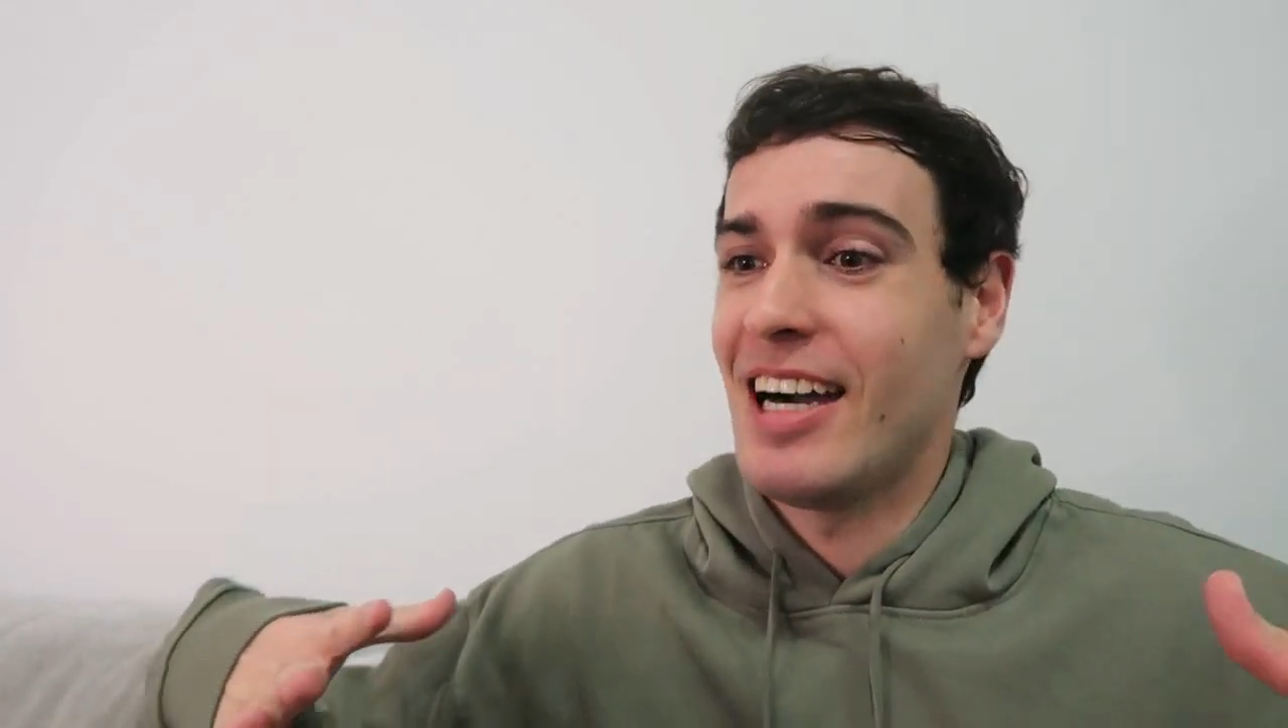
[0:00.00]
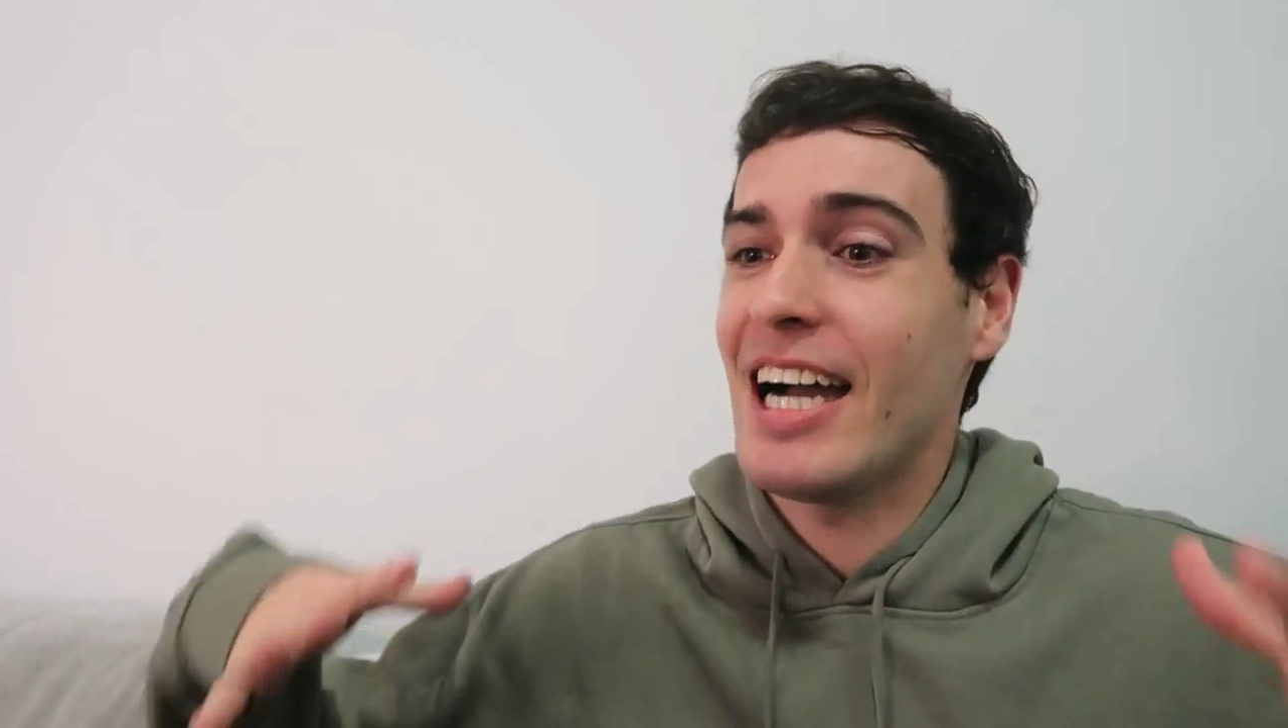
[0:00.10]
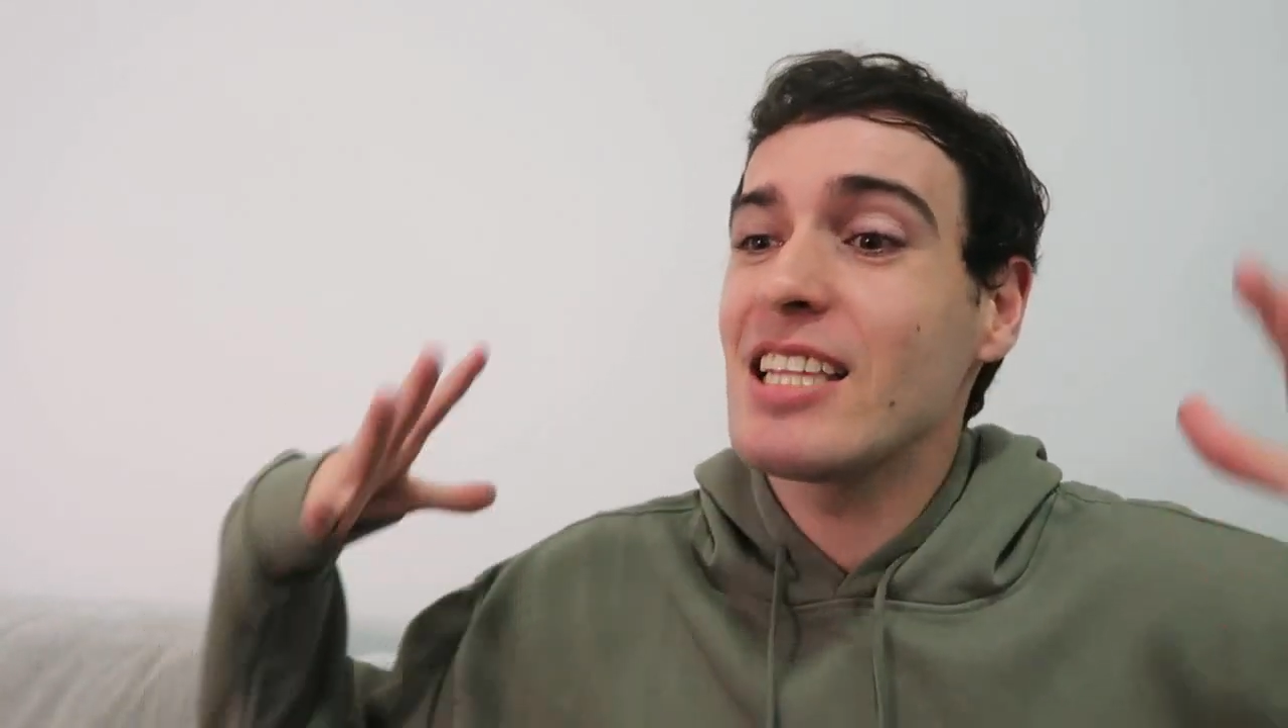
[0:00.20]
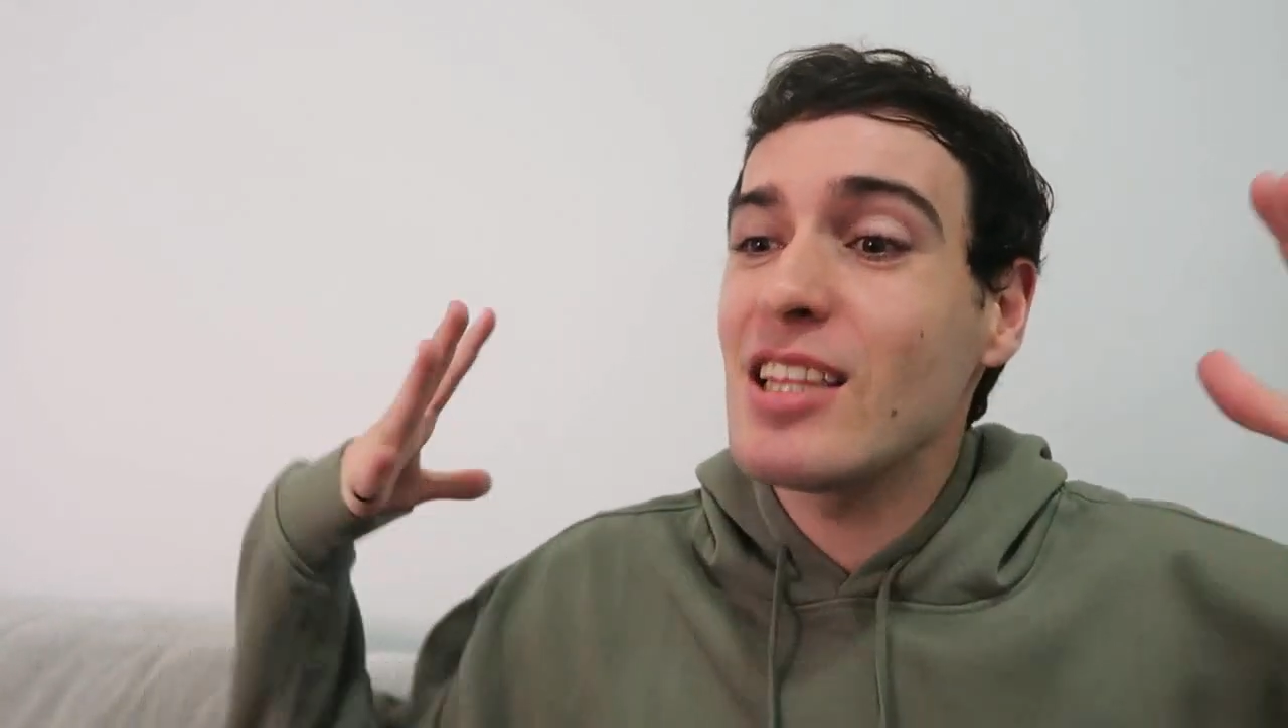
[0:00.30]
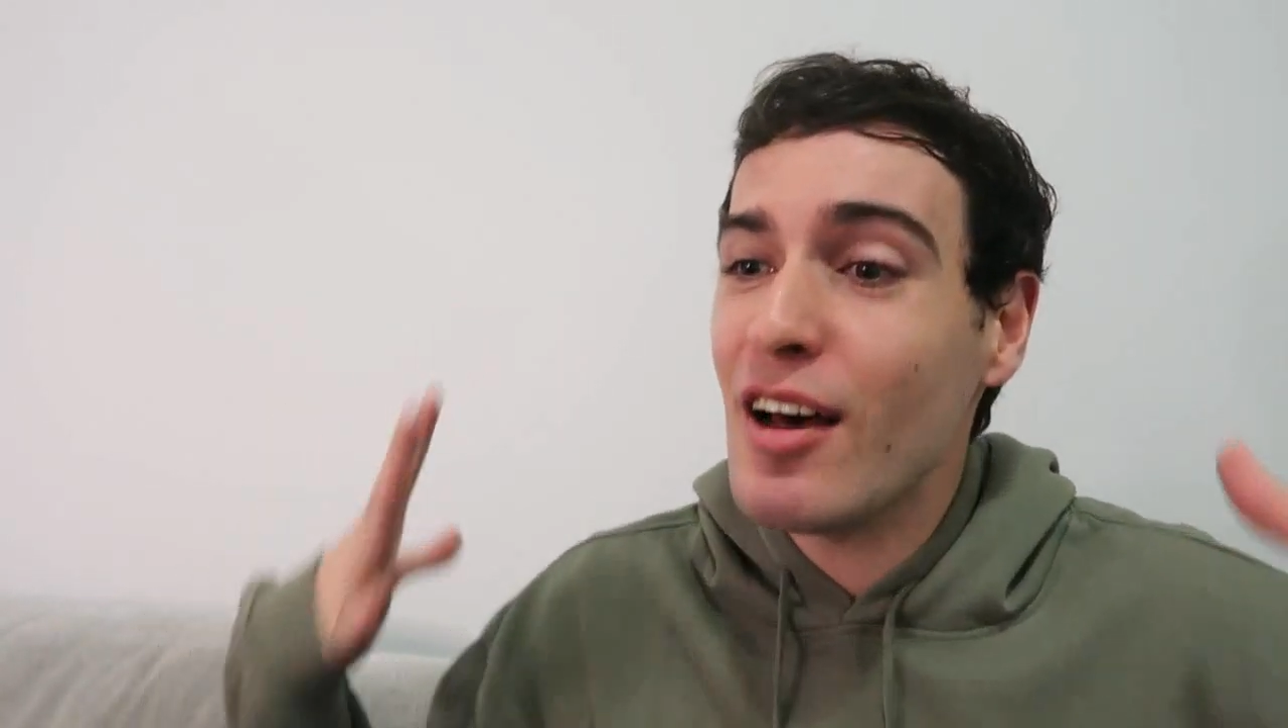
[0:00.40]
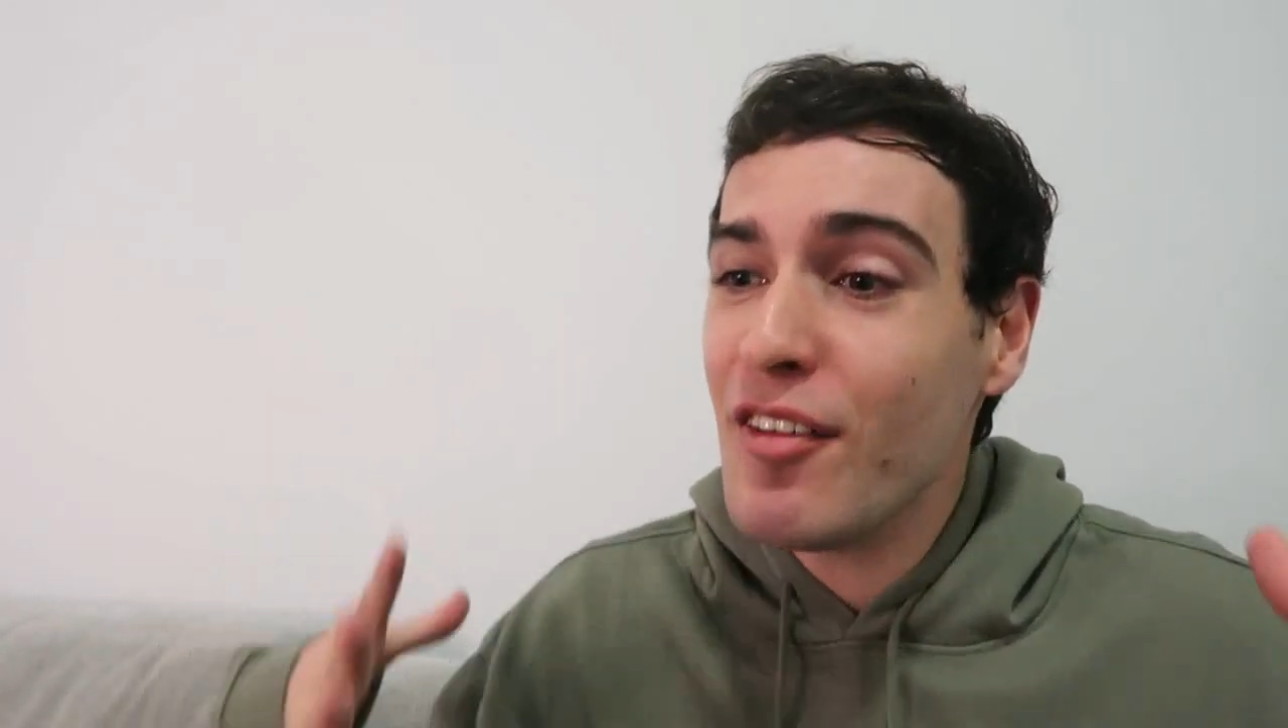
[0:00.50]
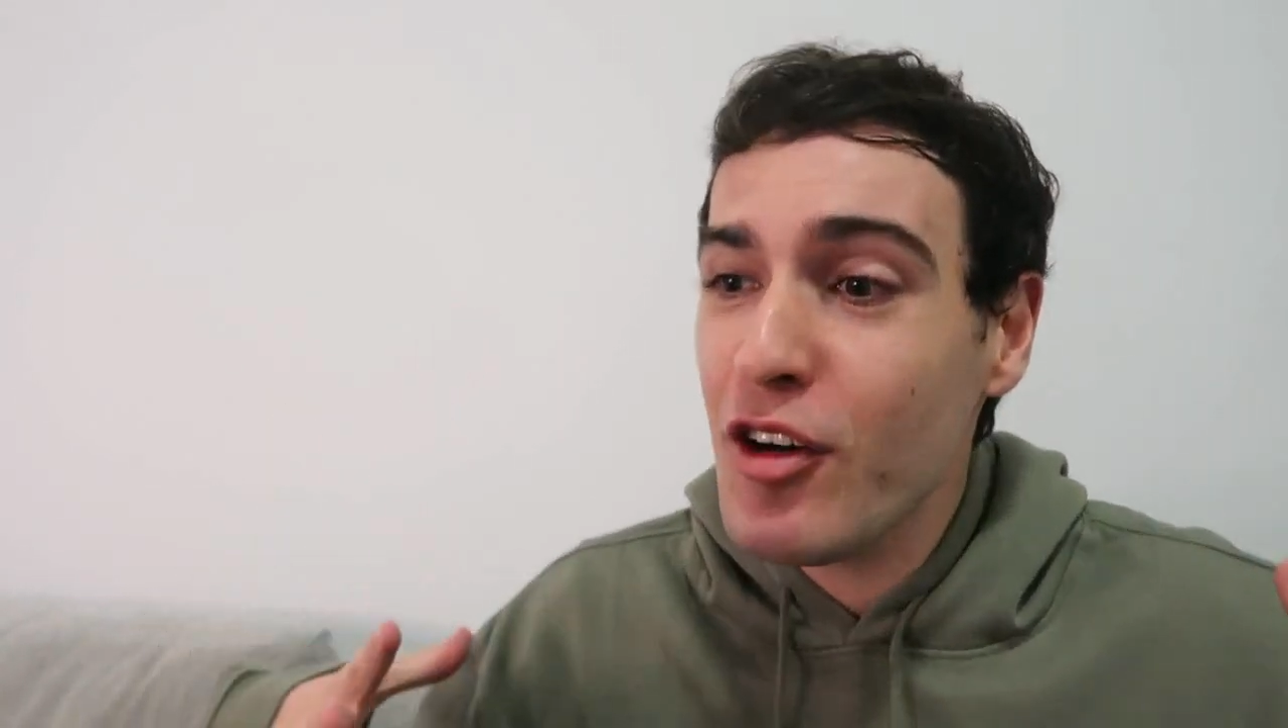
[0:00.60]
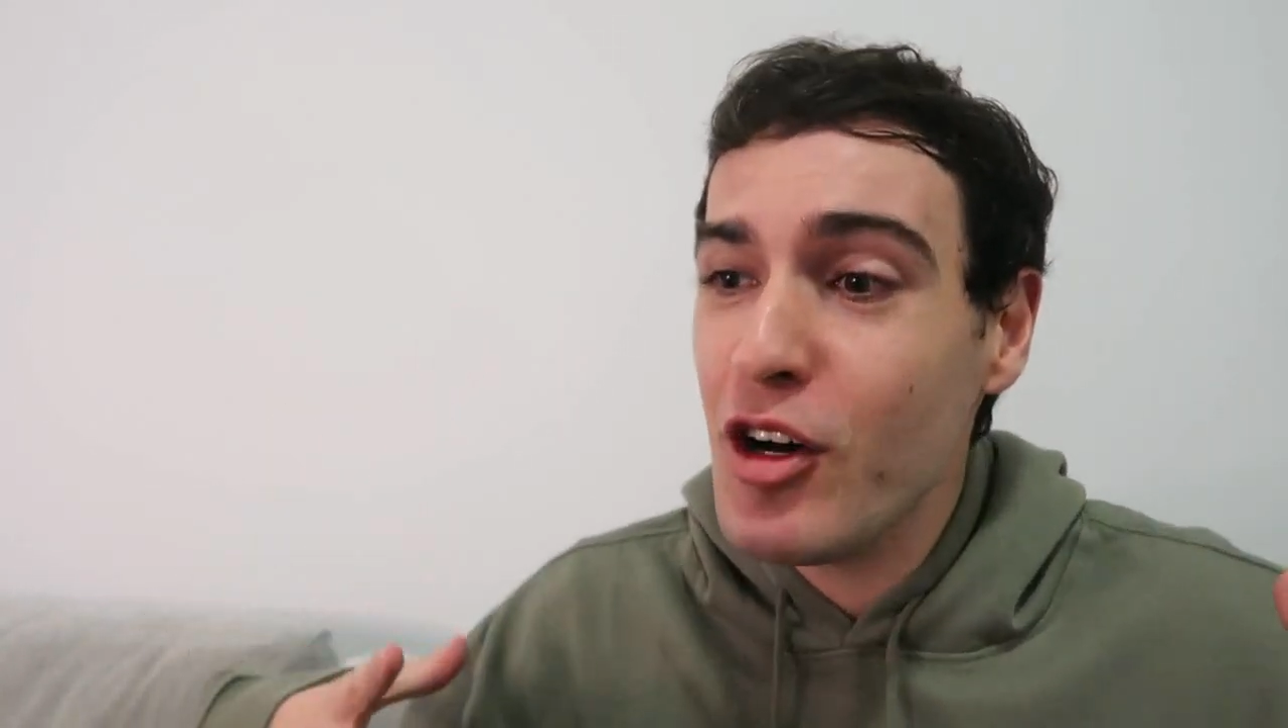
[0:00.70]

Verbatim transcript: I love